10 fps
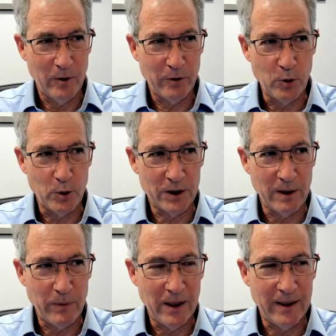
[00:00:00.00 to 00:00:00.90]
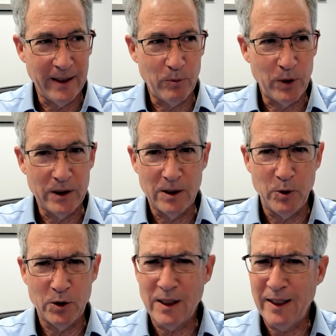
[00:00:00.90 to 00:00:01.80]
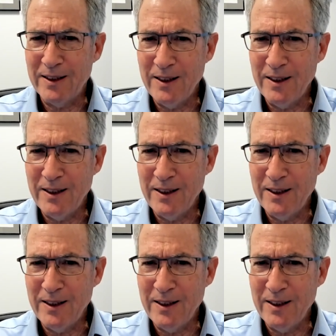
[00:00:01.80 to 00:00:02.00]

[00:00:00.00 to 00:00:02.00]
of course, applying principles like